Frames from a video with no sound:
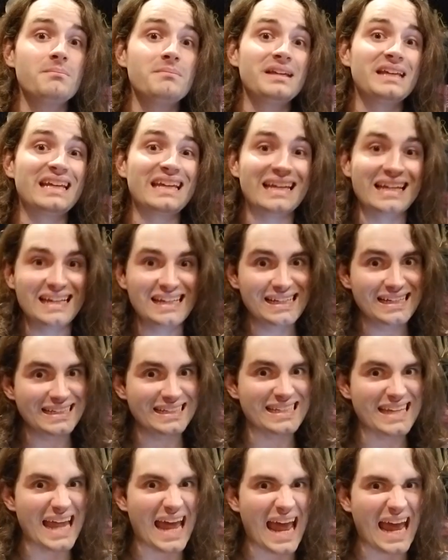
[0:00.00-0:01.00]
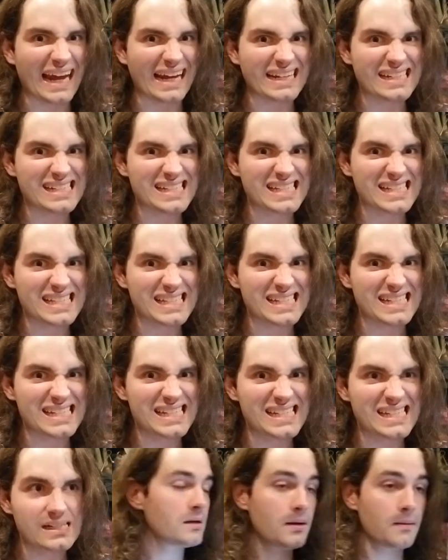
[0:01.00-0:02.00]
me next?
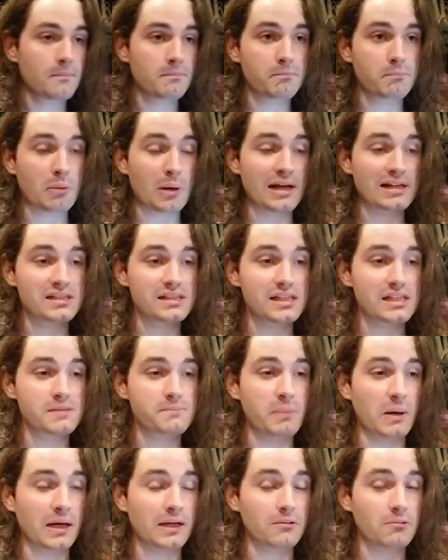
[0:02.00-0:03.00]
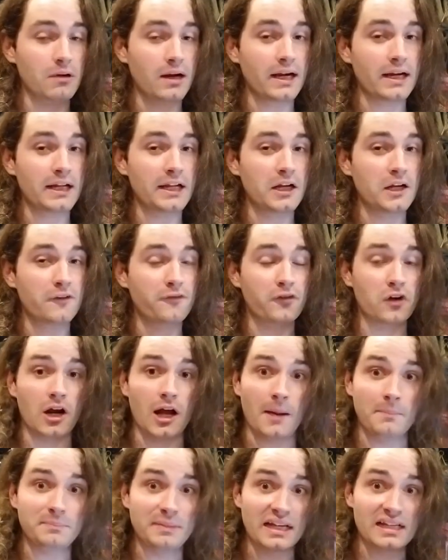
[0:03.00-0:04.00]
Press this button right here for
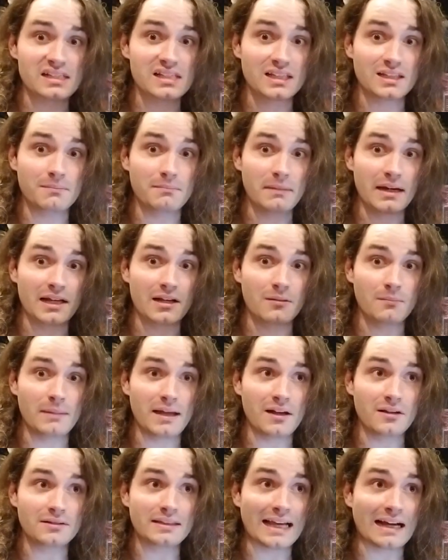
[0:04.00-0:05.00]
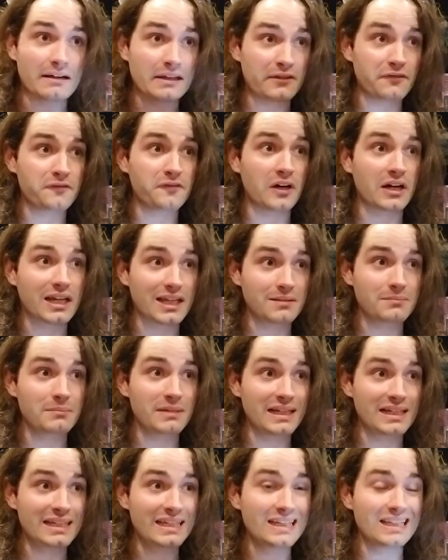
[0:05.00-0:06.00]
updates on the Metal Meltdown fucking
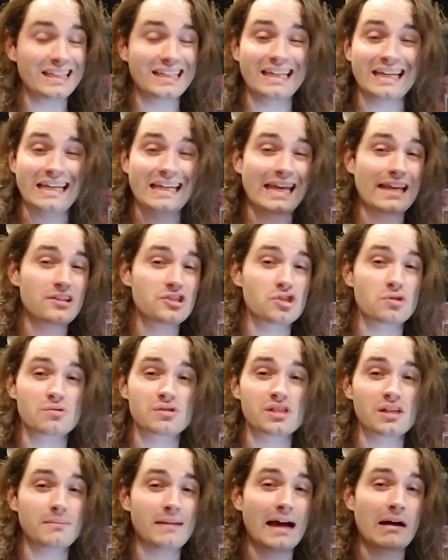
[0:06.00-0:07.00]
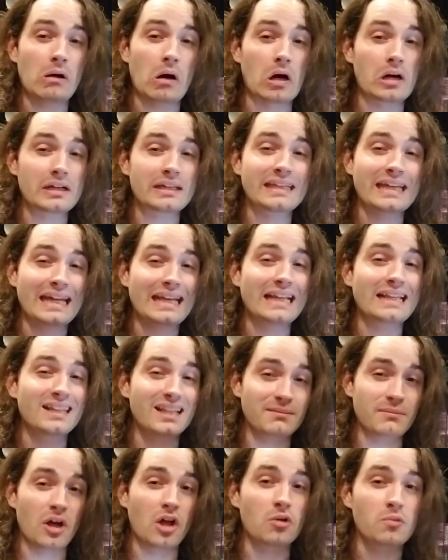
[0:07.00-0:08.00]
immediately, in case you somehow aren't getting
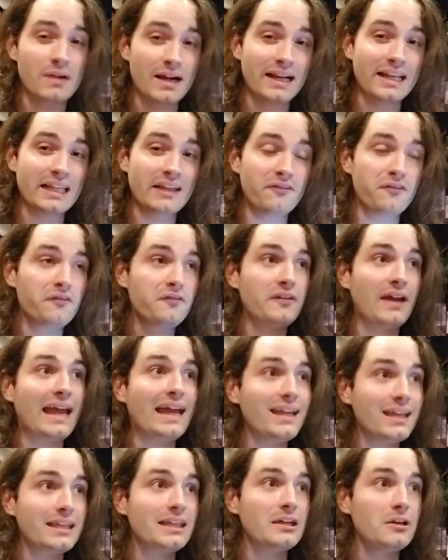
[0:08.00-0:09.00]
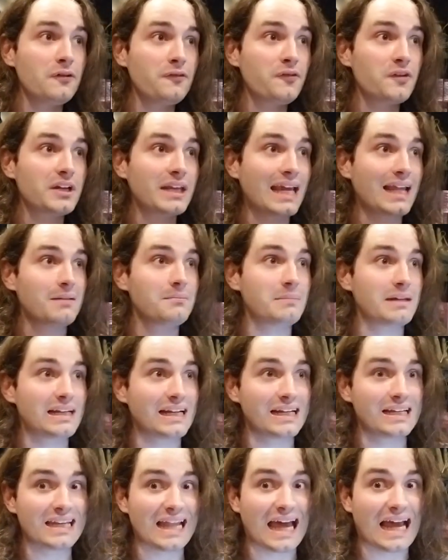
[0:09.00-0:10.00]
them already. Thank you for getting me to
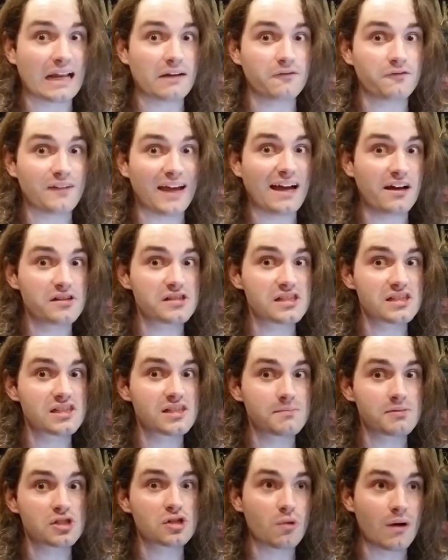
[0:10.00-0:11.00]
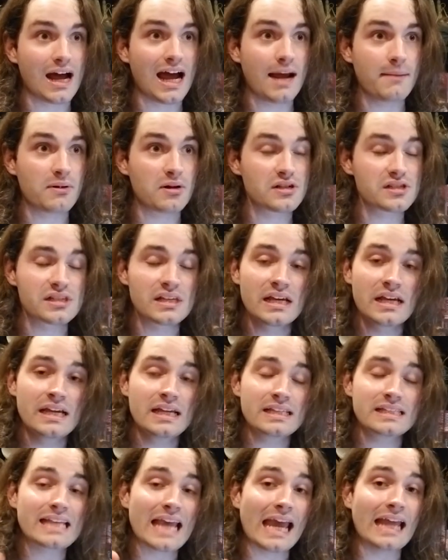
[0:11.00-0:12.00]
9,000 subscribers,
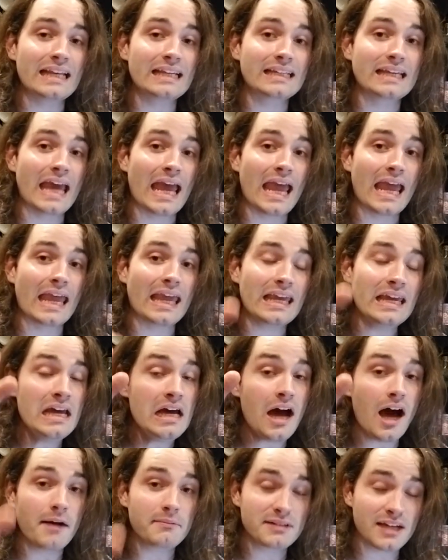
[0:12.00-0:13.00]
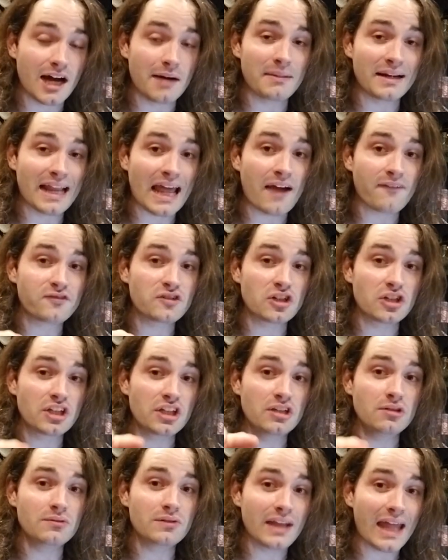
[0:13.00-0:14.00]
10K. I'm coming after
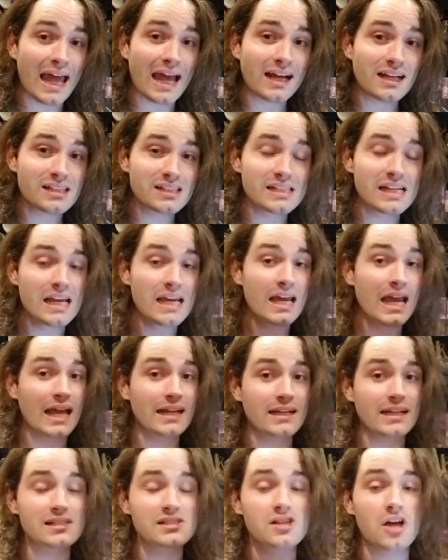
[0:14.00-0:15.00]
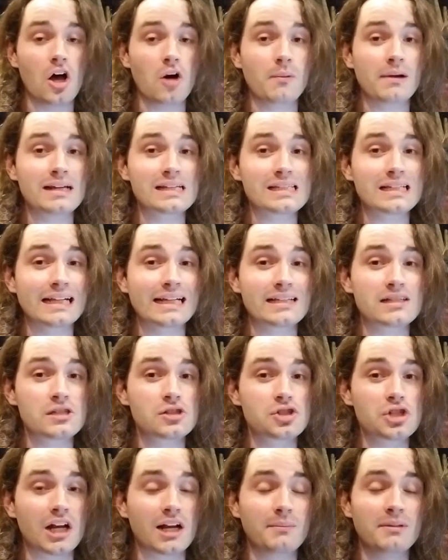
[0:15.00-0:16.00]
you next. And as always, ladies and
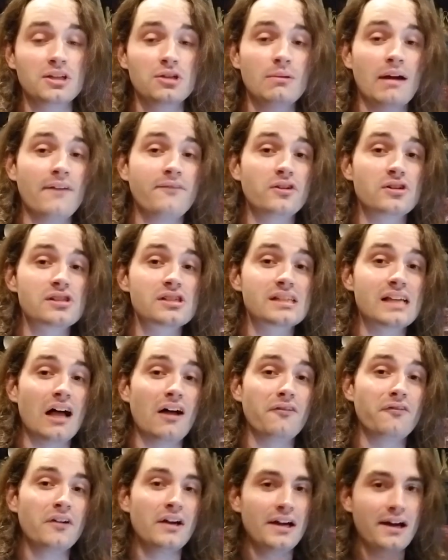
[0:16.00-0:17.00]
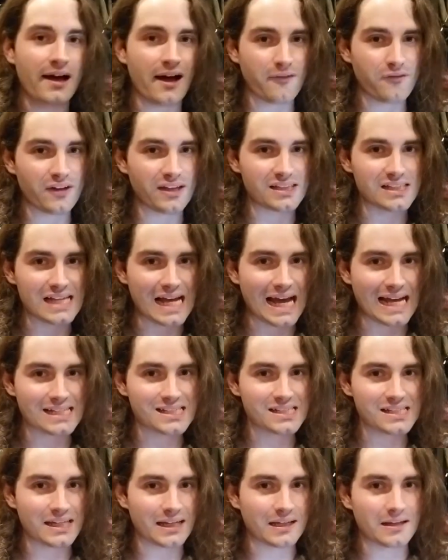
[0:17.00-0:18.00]
gentlemen, you have yourself a
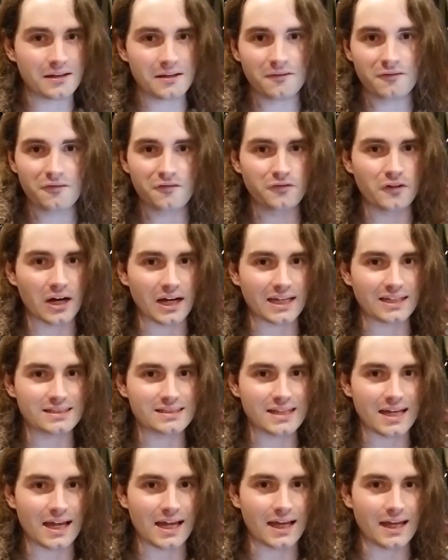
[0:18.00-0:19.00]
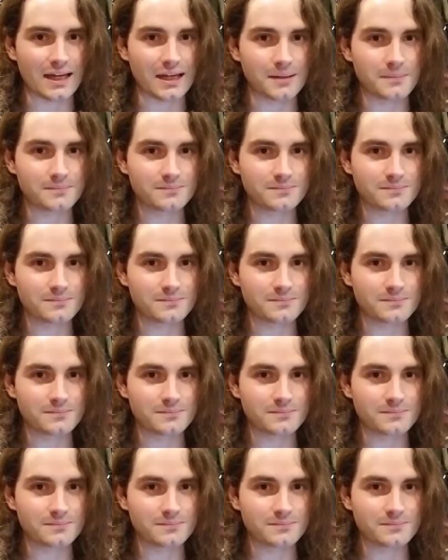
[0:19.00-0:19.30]
fantastic fucking day.